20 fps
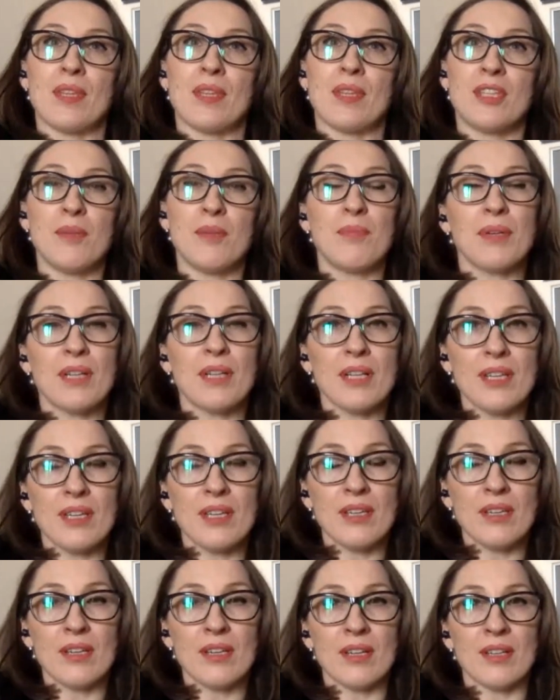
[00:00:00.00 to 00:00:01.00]

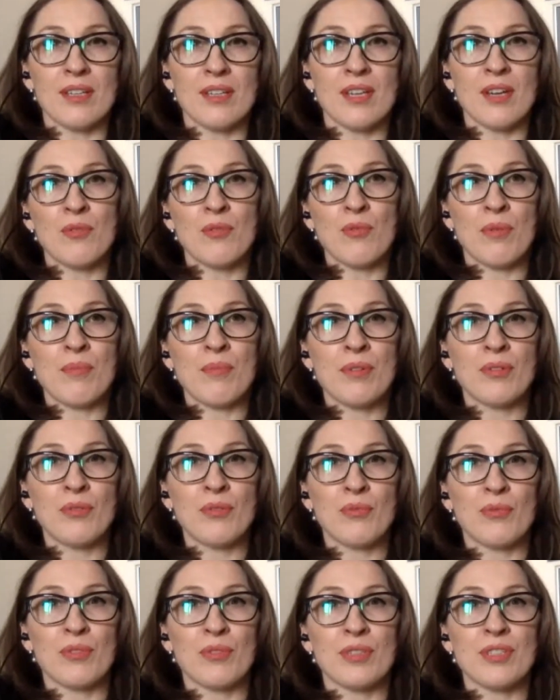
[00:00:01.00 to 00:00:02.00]
typically a young
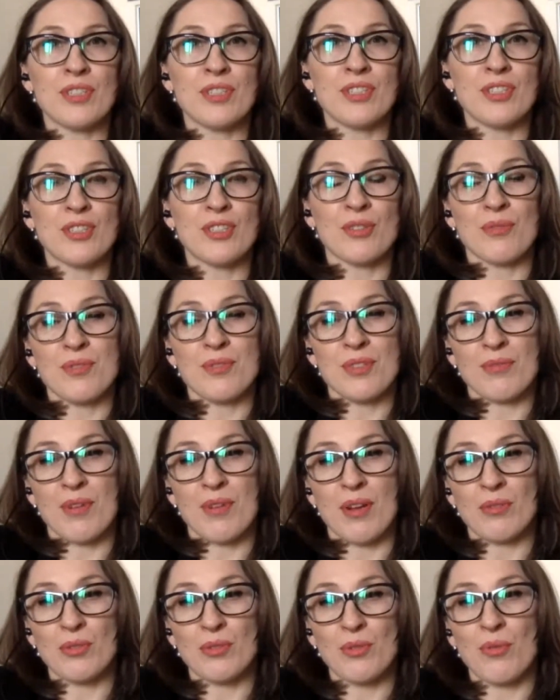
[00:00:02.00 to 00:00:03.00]
woman, when she turns
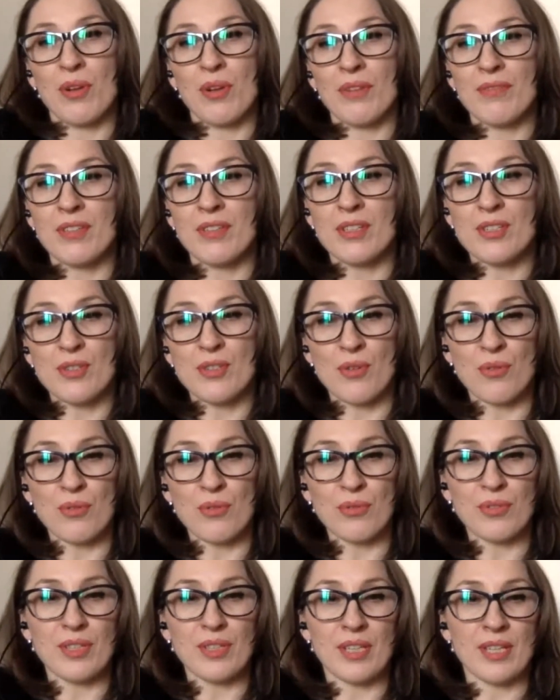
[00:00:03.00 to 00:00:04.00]
around 12 years
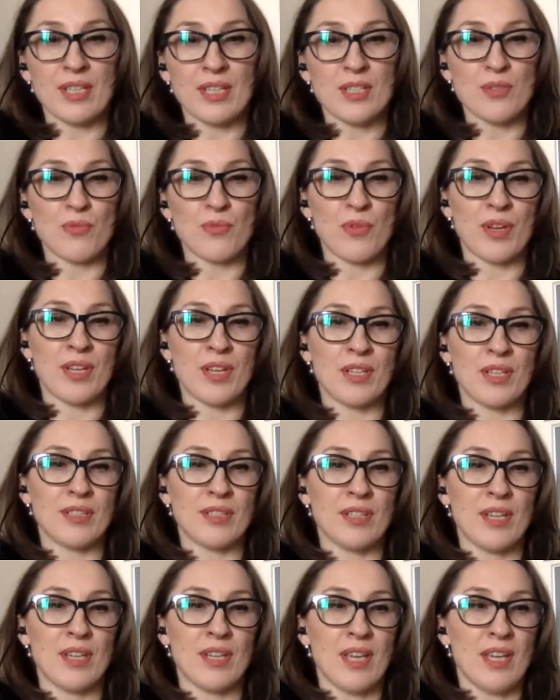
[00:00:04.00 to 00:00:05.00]
old, is
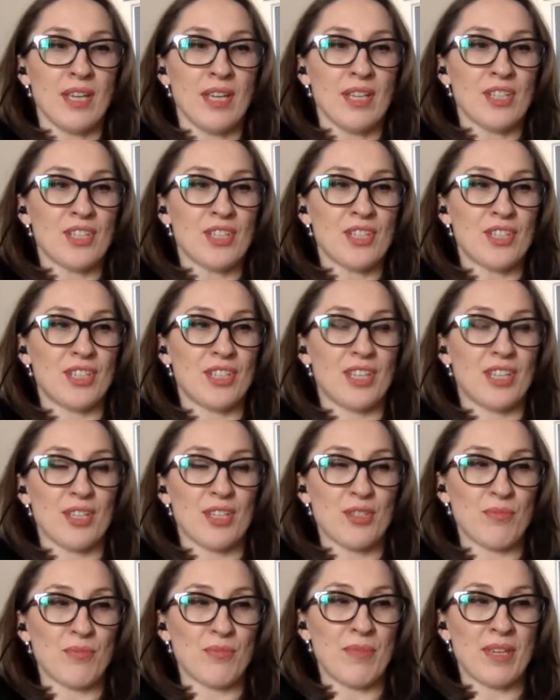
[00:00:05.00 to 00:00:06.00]
when she
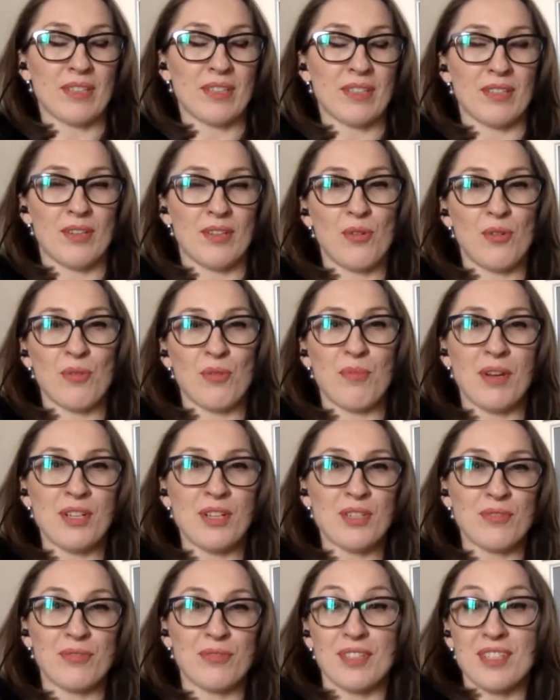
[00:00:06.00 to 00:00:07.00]
gets to make a whole
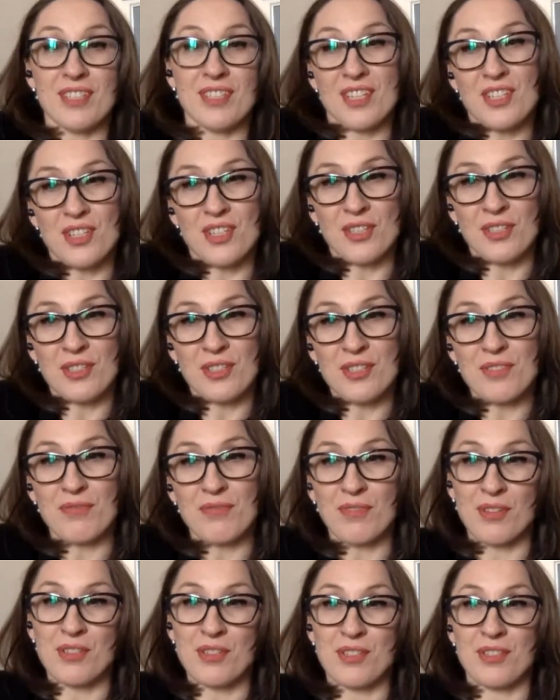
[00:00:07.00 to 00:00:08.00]
bunch of decisions
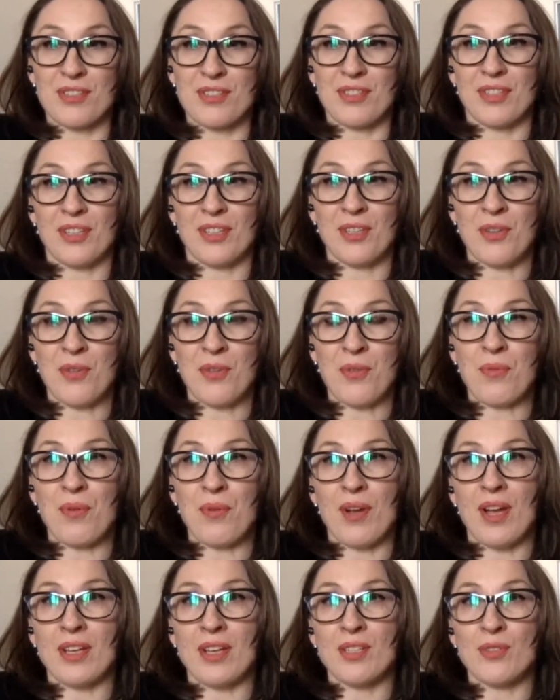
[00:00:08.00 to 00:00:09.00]
first,
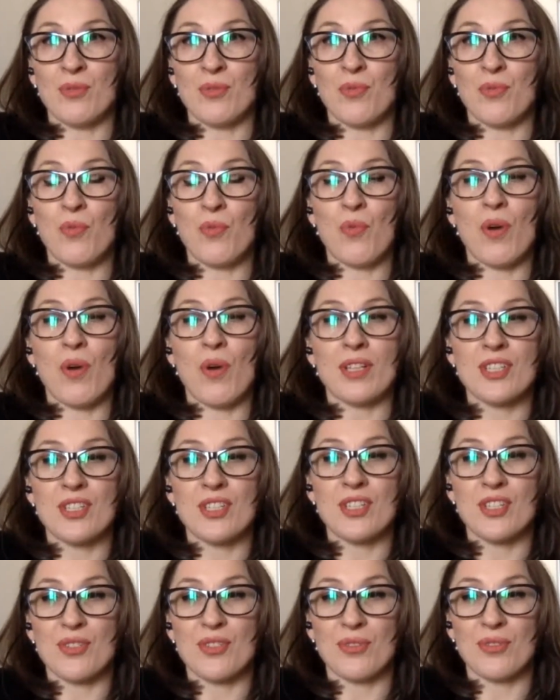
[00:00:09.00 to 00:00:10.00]
as to what
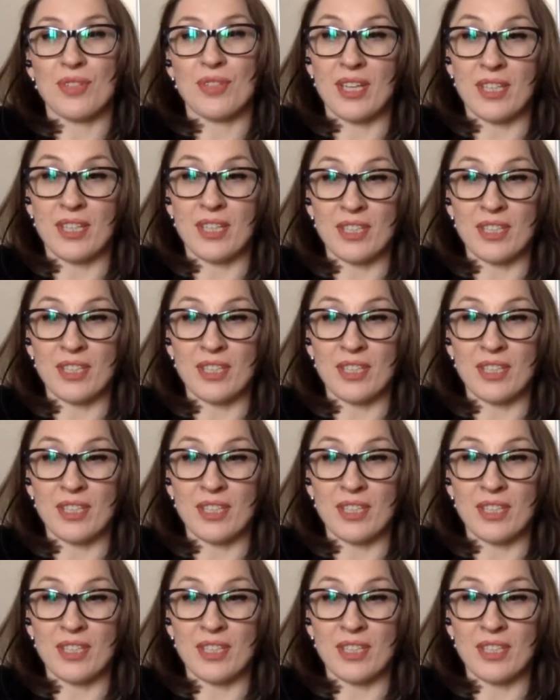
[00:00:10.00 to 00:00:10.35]
she should get